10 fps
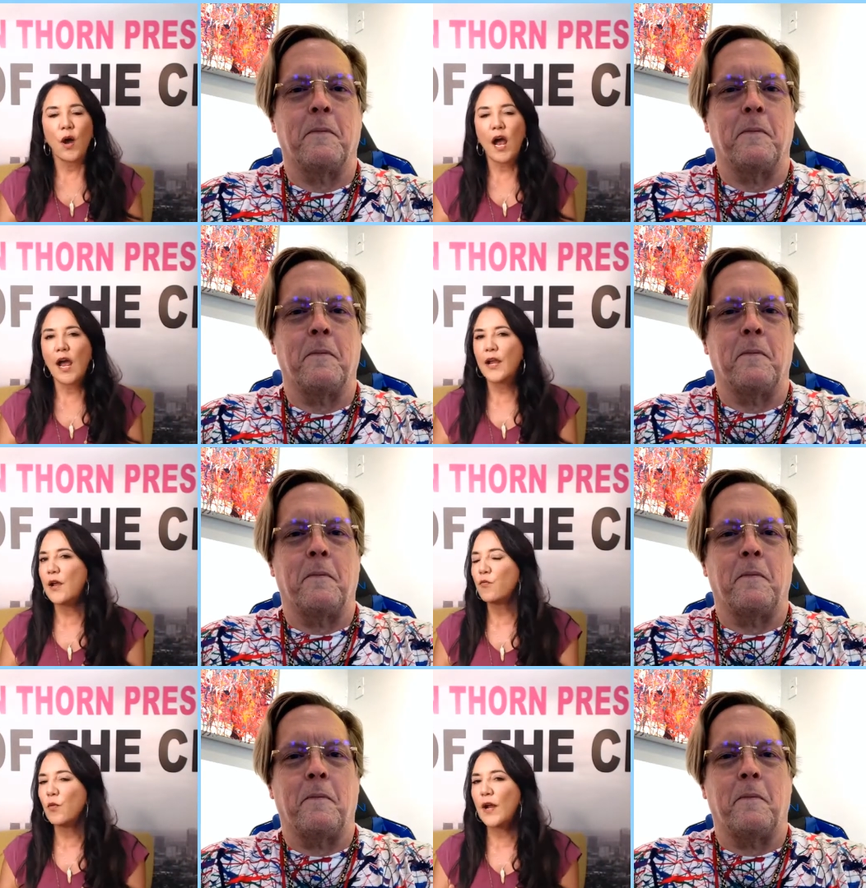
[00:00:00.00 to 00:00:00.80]
Speaker 1: And I
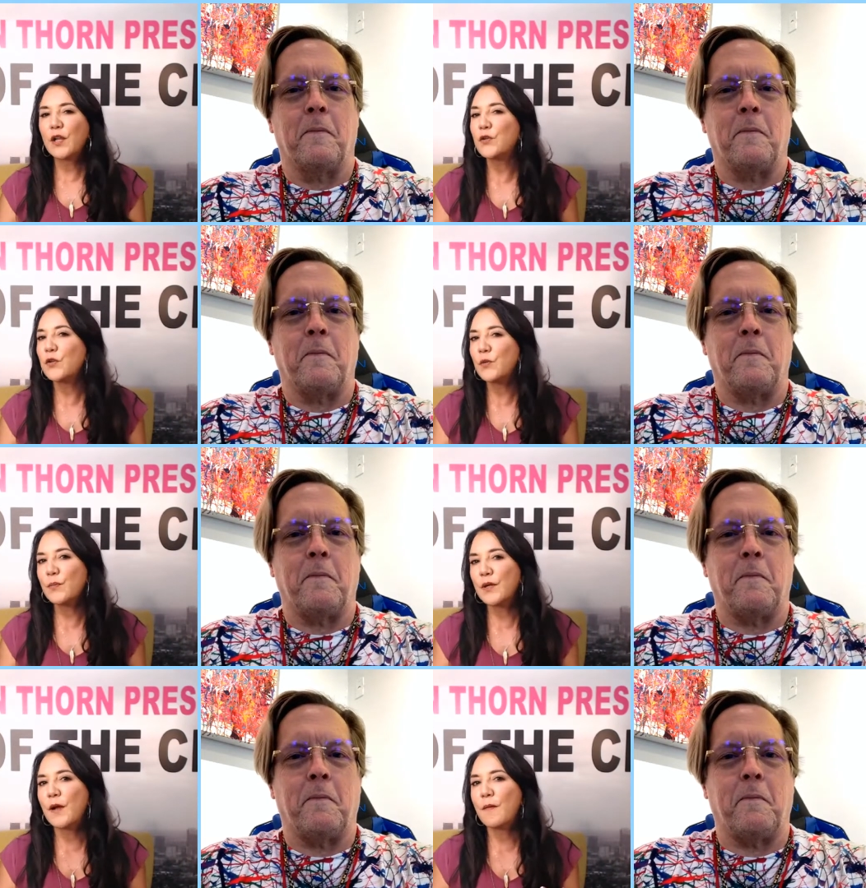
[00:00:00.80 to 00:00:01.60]
read a little
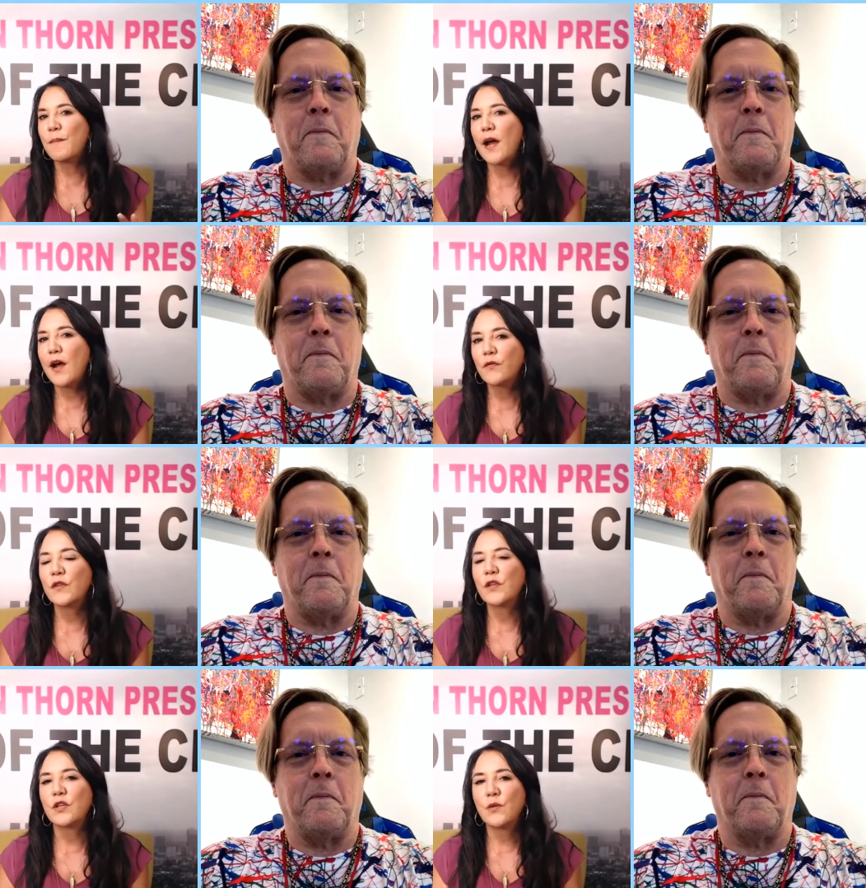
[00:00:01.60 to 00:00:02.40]
bit about
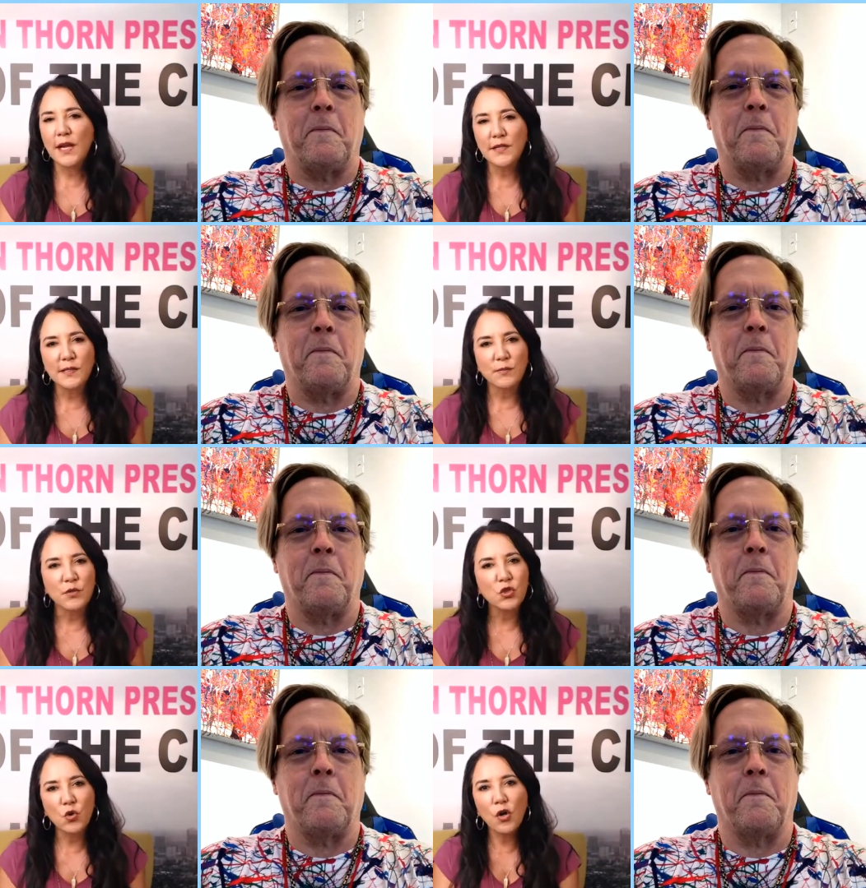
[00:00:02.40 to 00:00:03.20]
that you had some
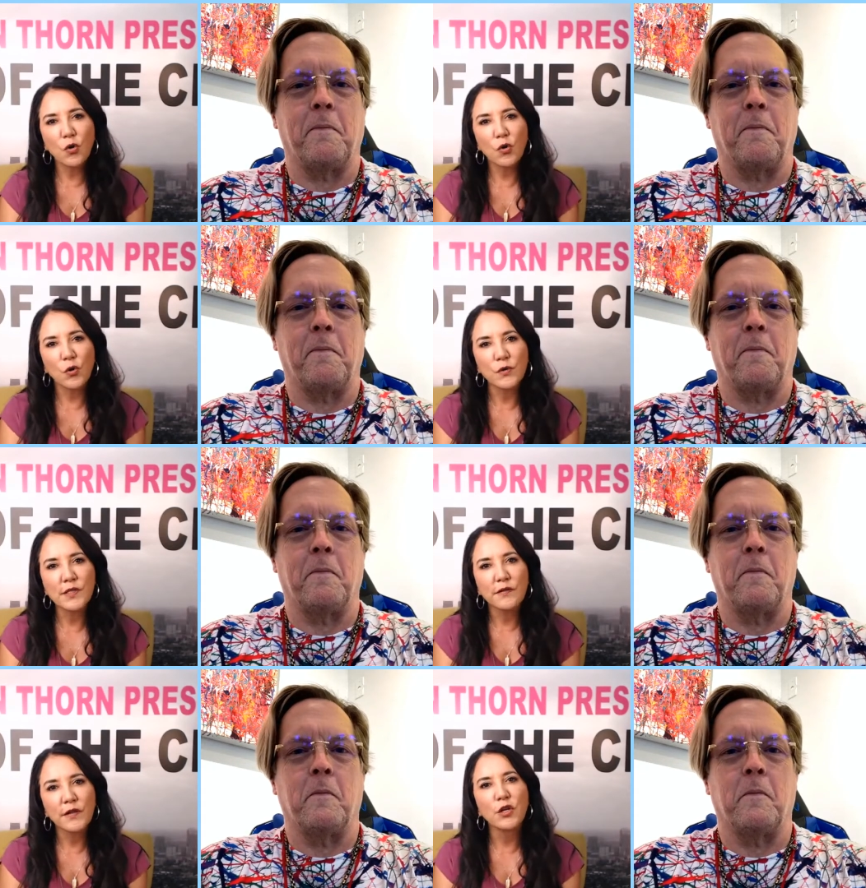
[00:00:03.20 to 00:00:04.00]

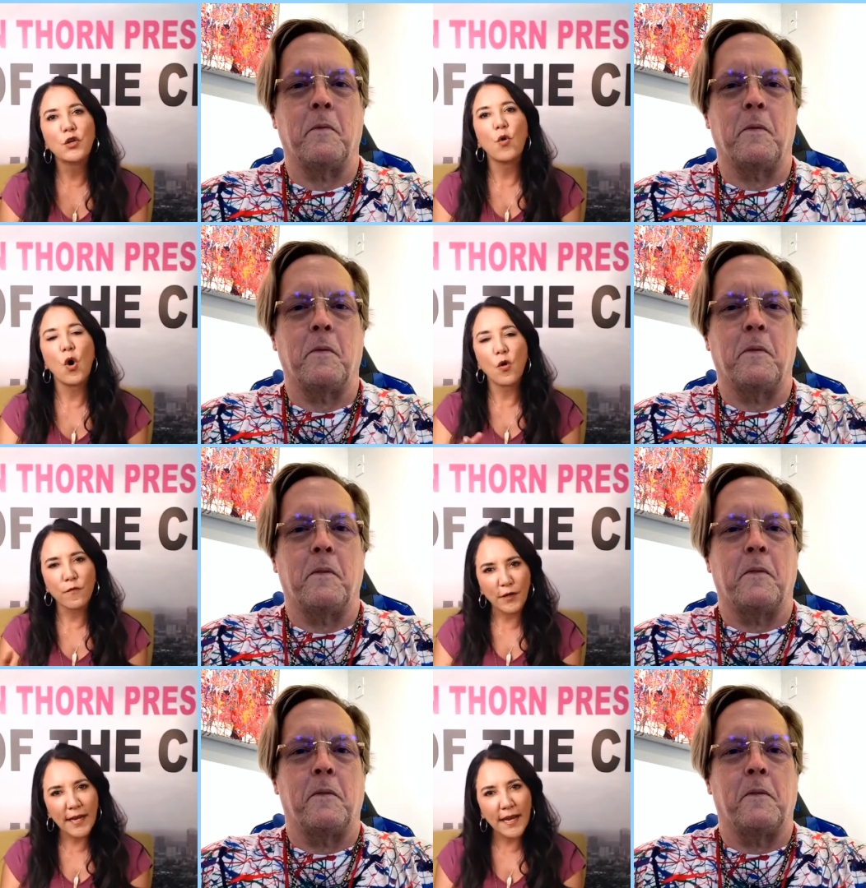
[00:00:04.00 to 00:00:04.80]
struggles that you
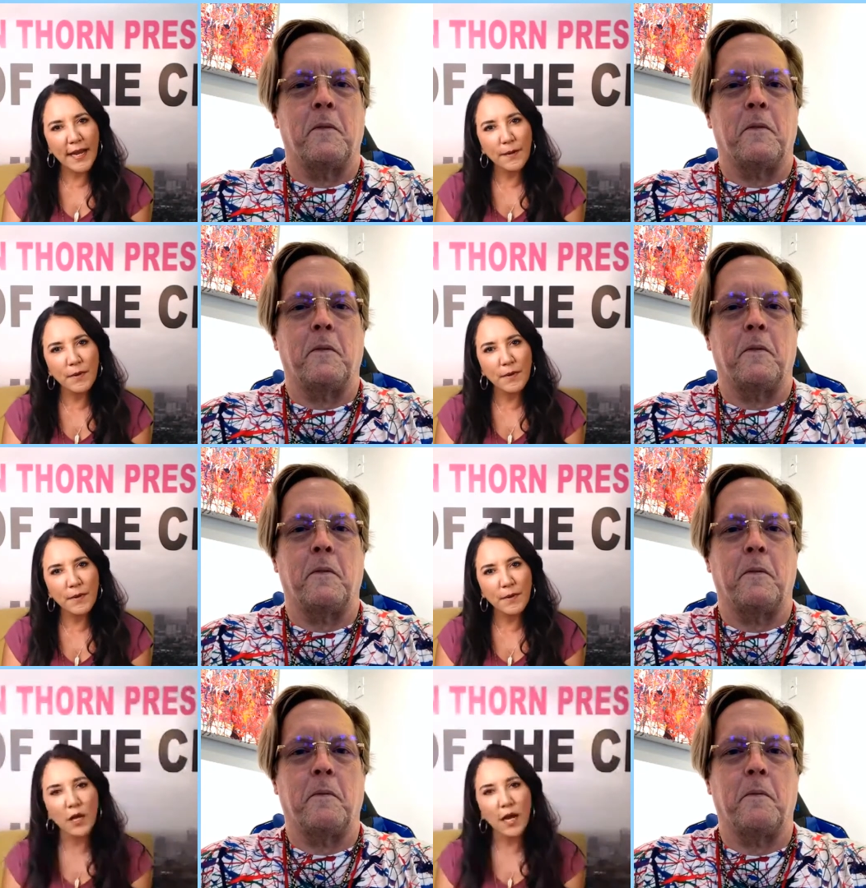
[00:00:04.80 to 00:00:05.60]
overcame in
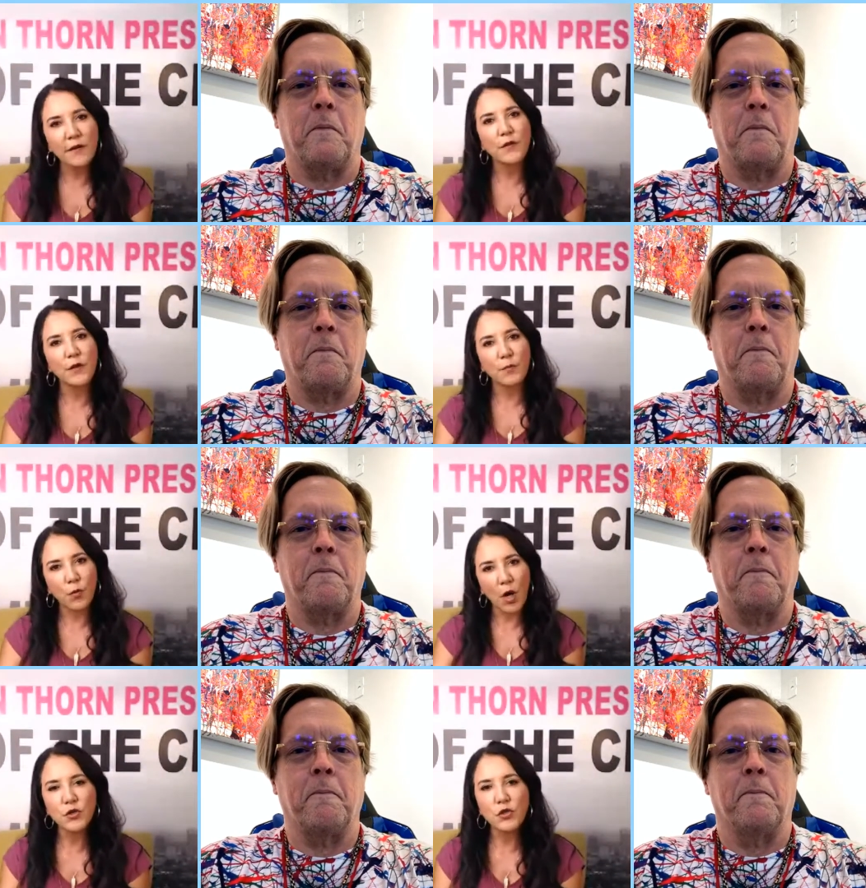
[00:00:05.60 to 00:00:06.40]
your life that
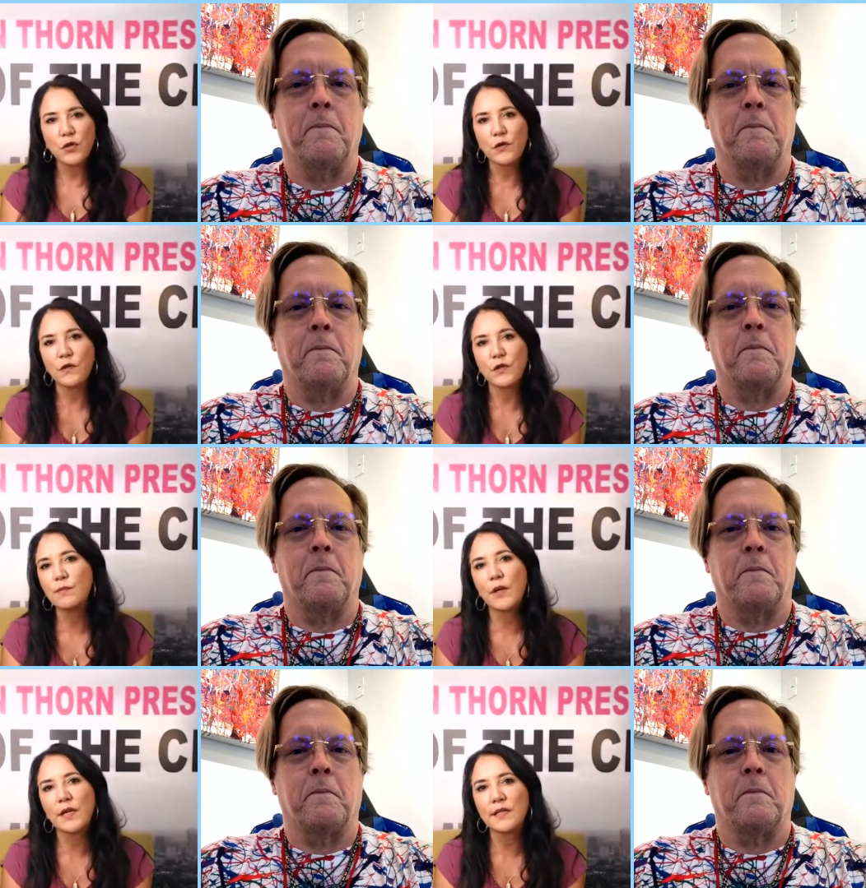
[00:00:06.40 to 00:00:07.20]
brought you to this
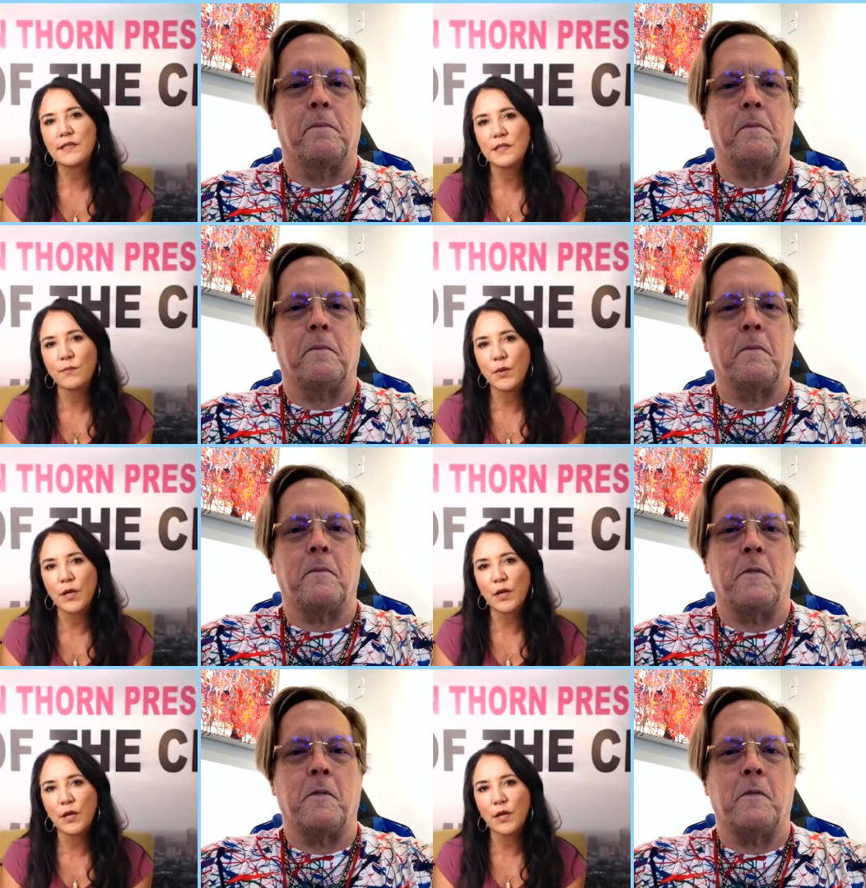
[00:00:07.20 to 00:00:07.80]
place as being an